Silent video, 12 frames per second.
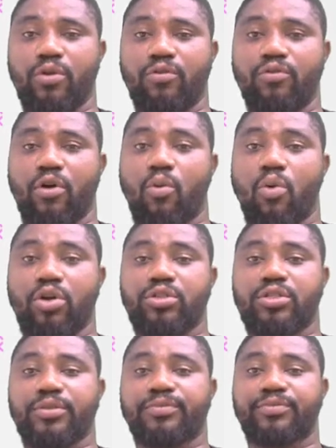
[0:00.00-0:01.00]
for what
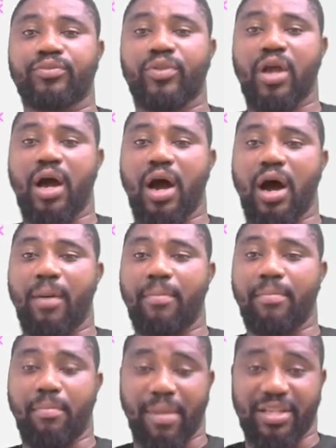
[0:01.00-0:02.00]

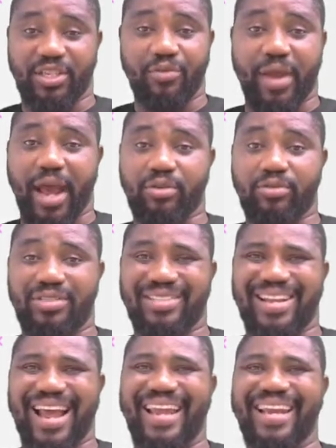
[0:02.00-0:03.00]
materials
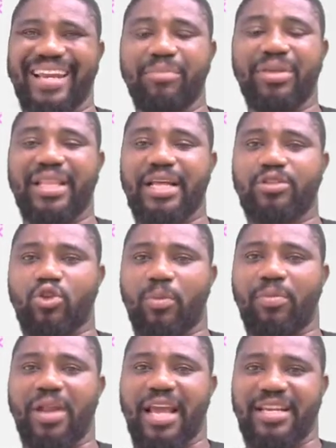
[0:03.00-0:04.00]
that are in limited
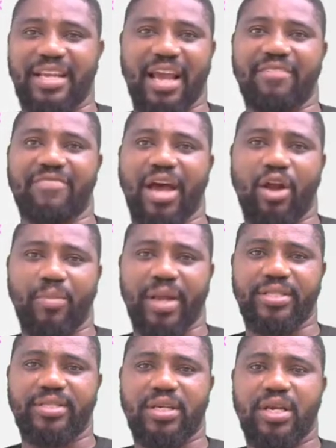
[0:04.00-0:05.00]
supply in their
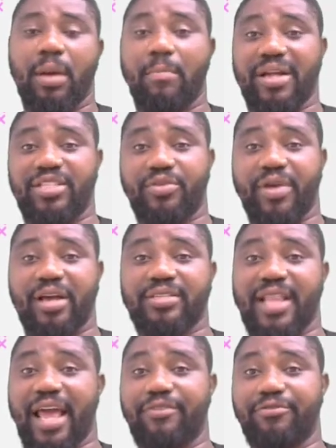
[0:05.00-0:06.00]
environment.
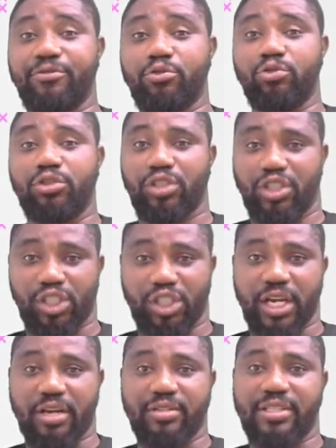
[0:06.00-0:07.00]
Materials like food,
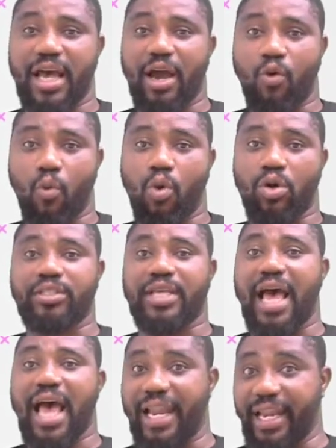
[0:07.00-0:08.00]
shelter,
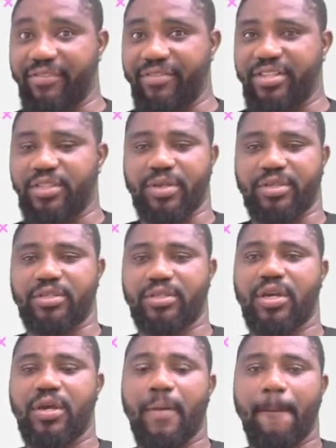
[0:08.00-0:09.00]
water, and living
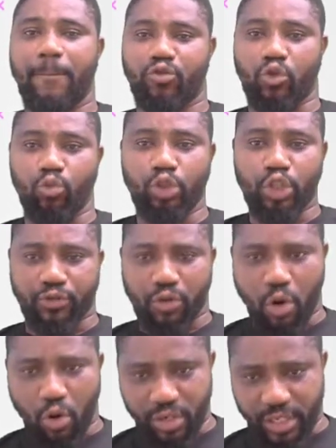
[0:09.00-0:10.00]
space. So which of
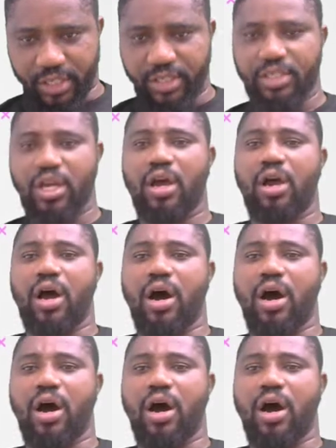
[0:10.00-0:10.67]
all these